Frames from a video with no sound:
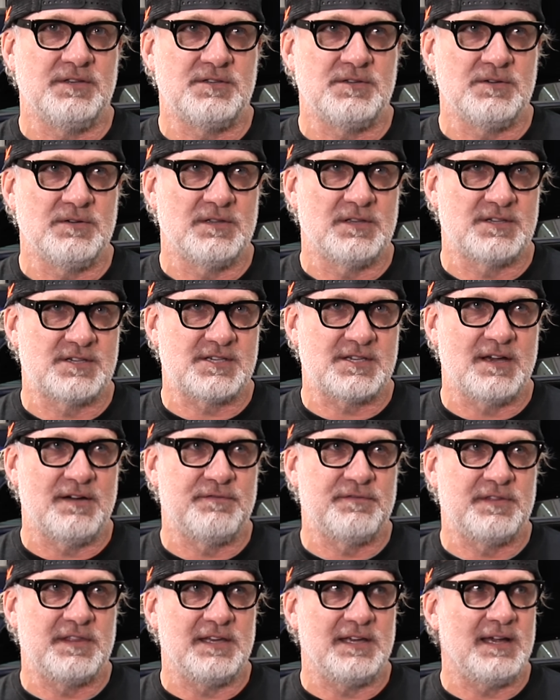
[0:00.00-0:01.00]
do the stuff
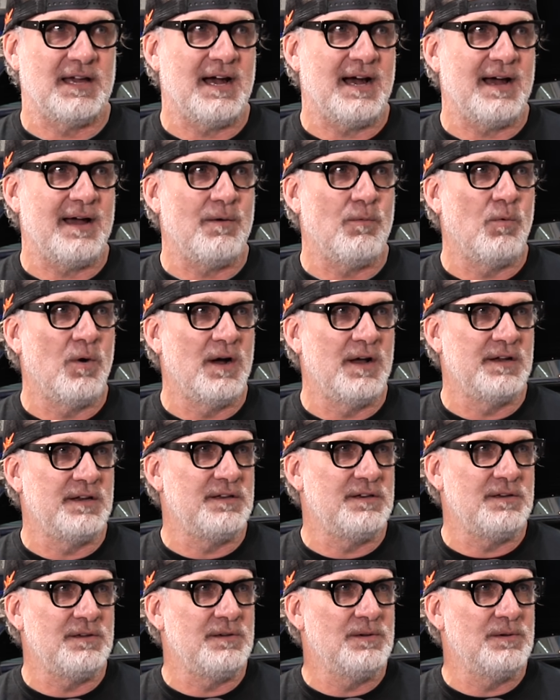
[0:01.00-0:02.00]
that I want
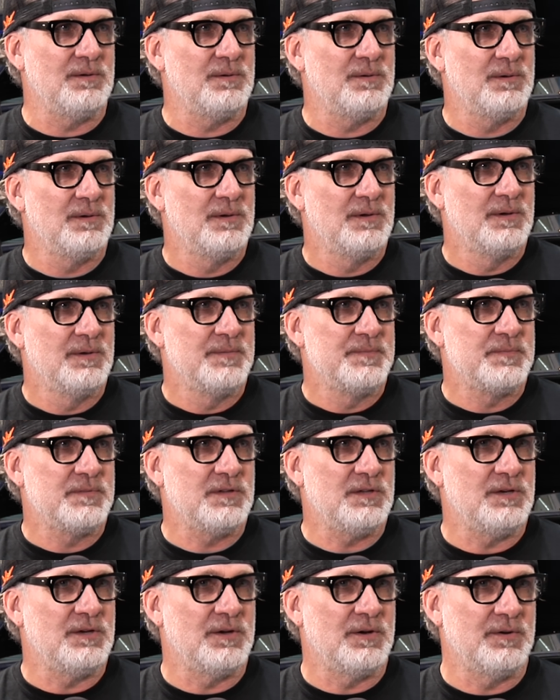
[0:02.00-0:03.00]
to do,
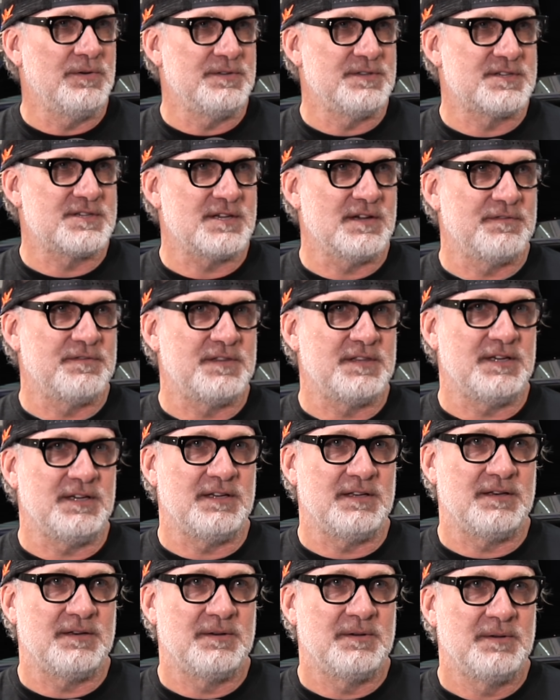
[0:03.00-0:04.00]
you know, and stuff
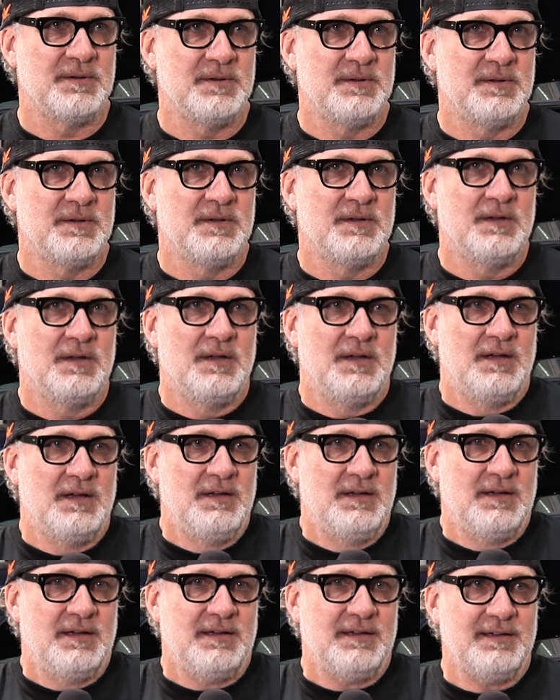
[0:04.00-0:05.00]
that,
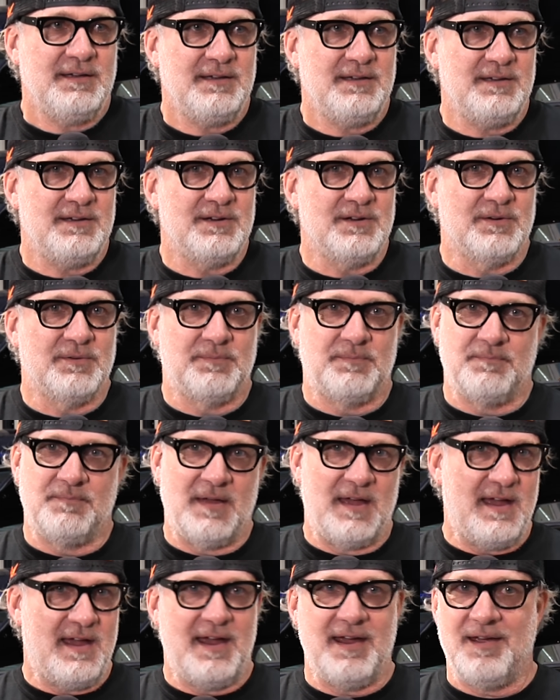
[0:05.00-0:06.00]
you know,
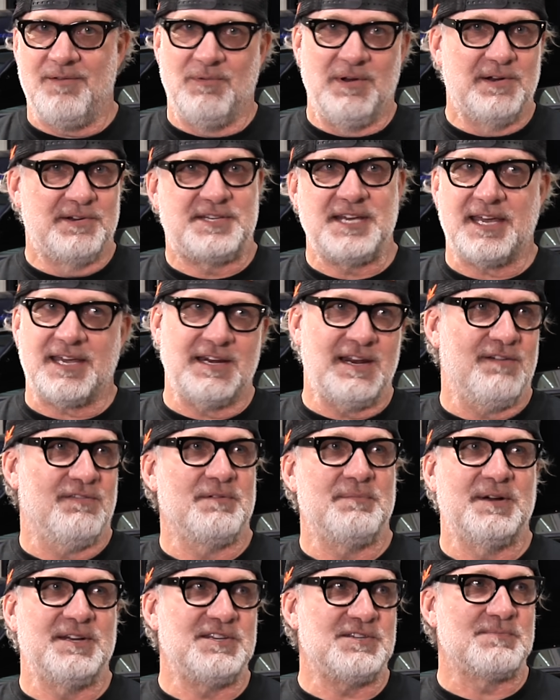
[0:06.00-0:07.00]
we were taking
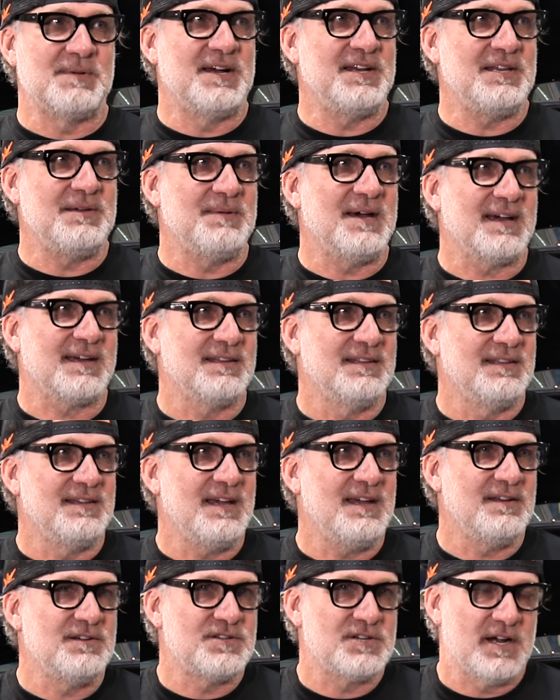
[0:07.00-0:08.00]
everybody's money back in the
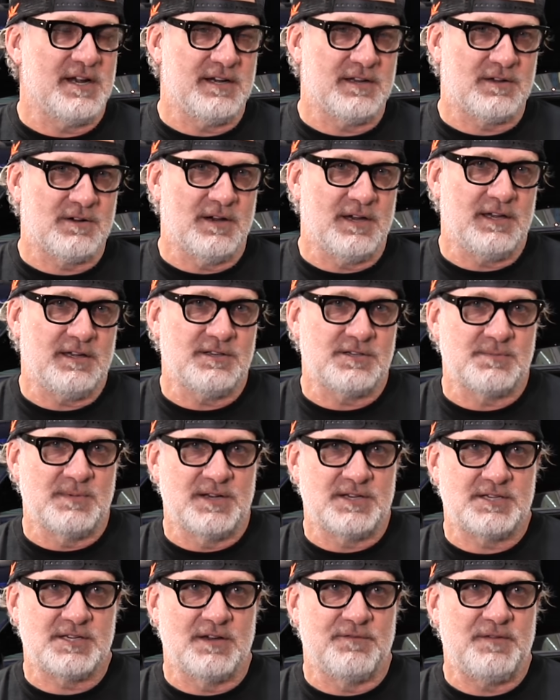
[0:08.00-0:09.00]
day and trying to crank as
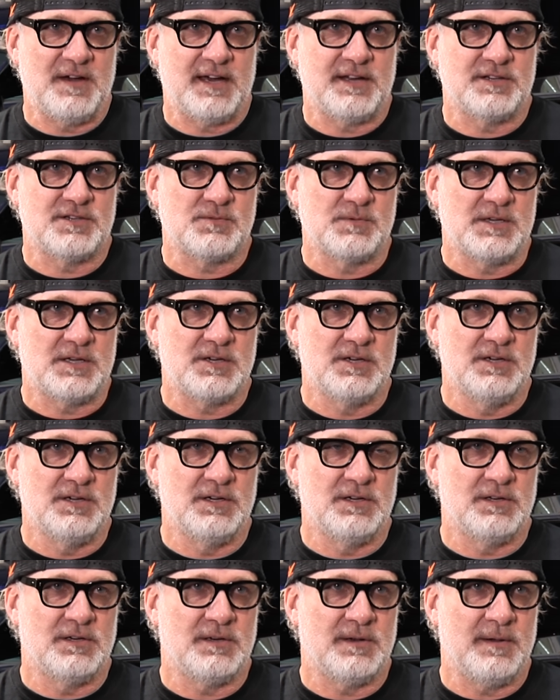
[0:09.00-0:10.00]
much stuff out as we
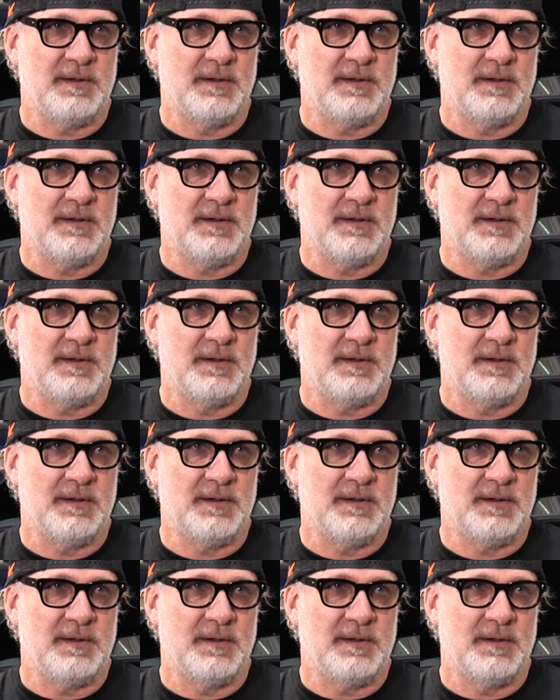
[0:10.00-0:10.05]
could.